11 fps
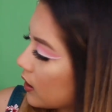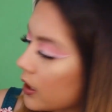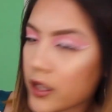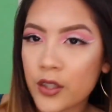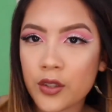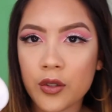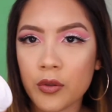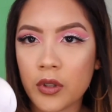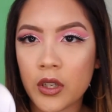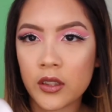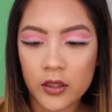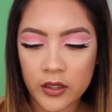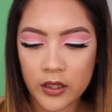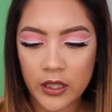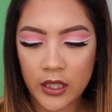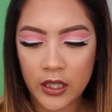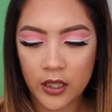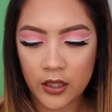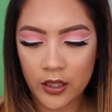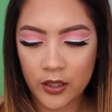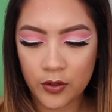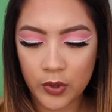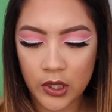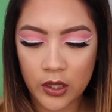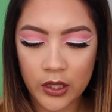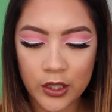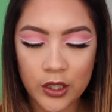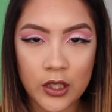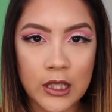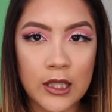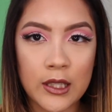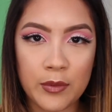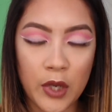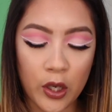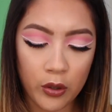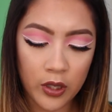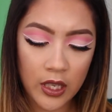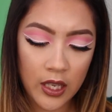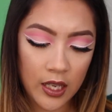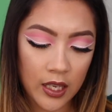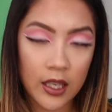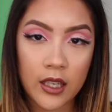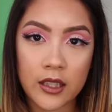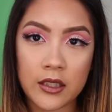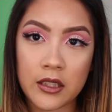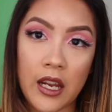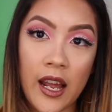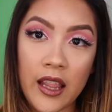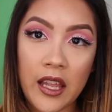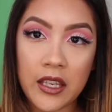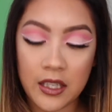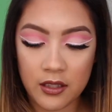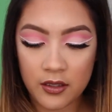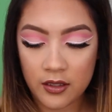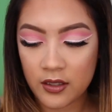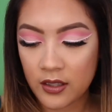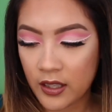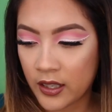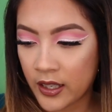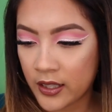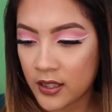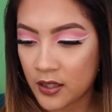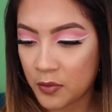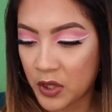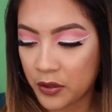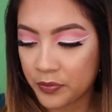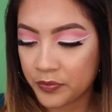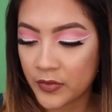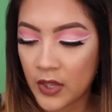Yeah, there's no color in it as well. It's just the smell, and I like it. I like the smell.